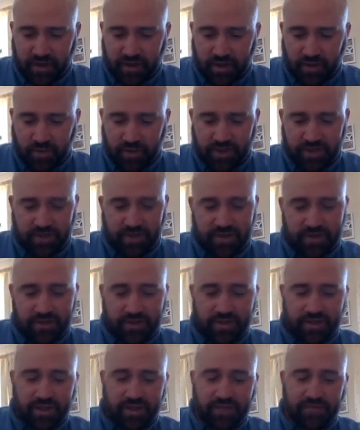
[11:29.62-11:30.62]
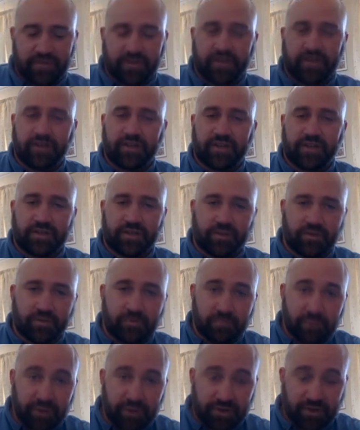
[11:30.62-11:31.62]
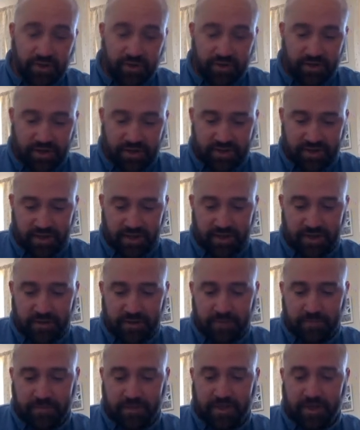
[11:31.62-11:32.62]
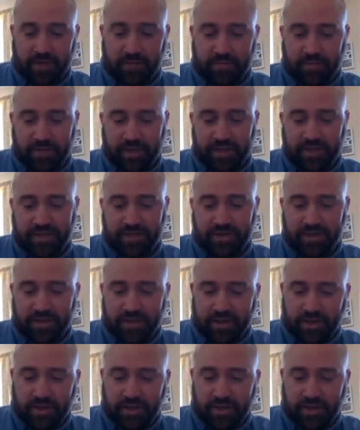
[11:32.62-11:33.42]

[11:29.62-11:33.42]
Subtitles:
We start to think of the condition of modernity being in place